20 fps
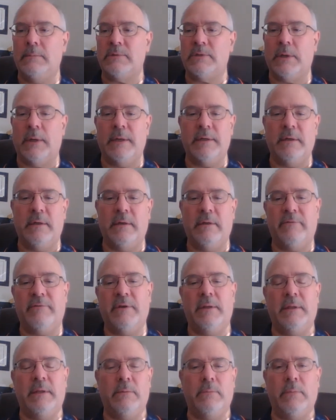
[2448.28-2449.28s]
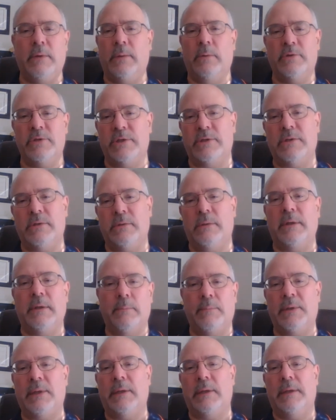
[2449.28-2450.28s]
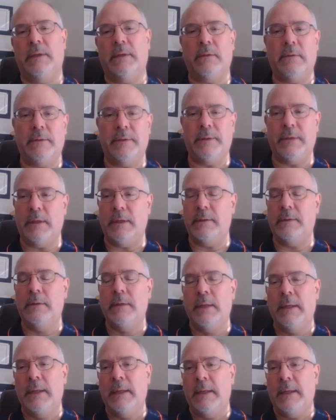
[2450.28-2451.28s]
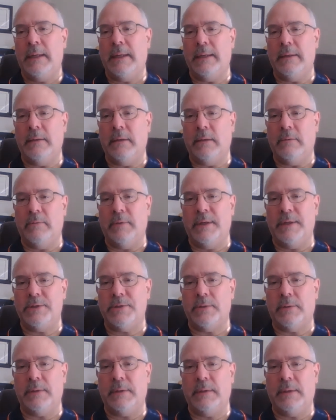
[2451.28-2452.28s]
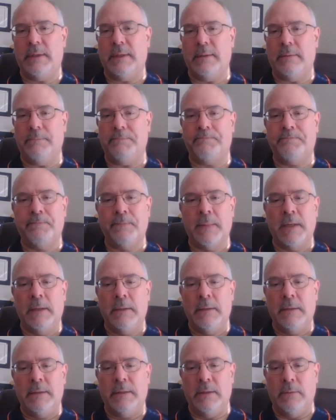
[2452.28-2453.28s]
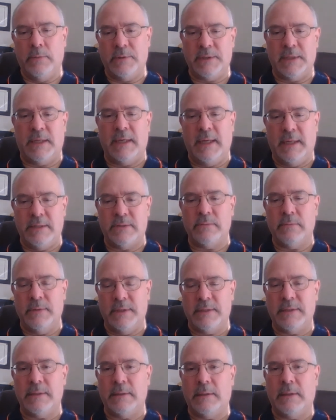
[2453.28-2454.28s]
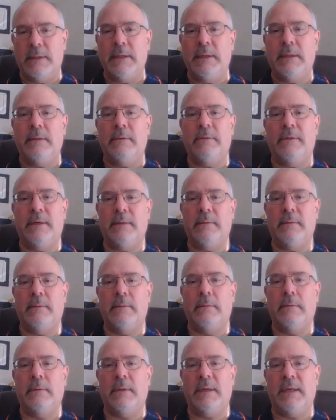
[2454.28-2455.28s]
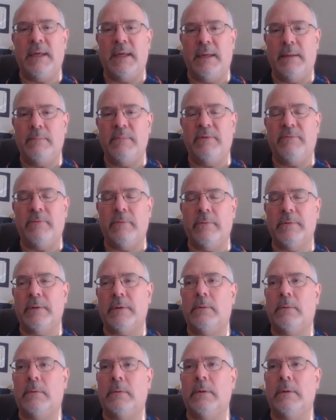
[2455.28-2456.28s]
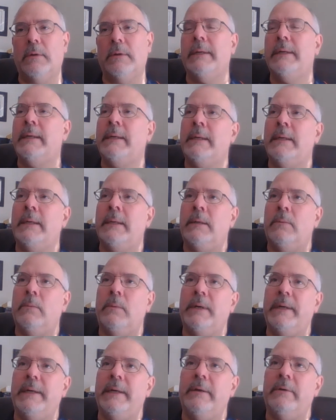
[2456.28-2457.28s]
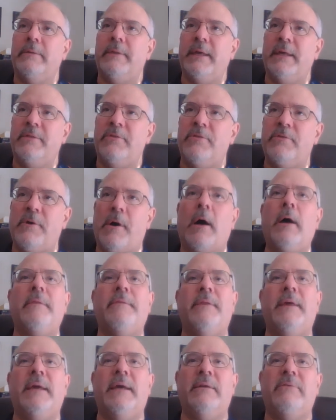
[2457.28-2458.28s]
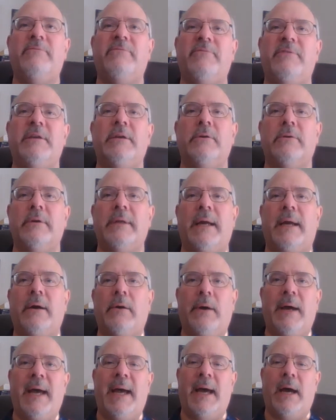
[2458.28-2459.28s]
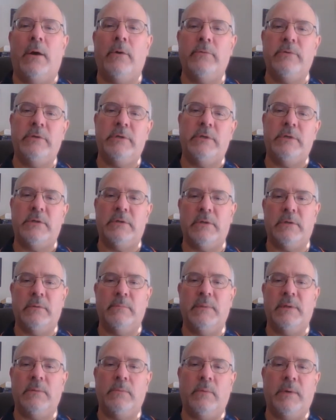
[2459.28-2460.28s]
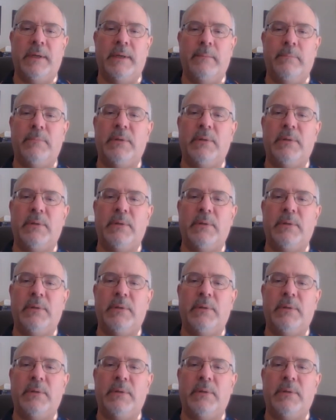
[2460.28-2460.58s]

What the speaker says: trying to defend that we were just doing it political and not racially. Now, there was a case recently that came before the court where they thought they had figured out how to determine when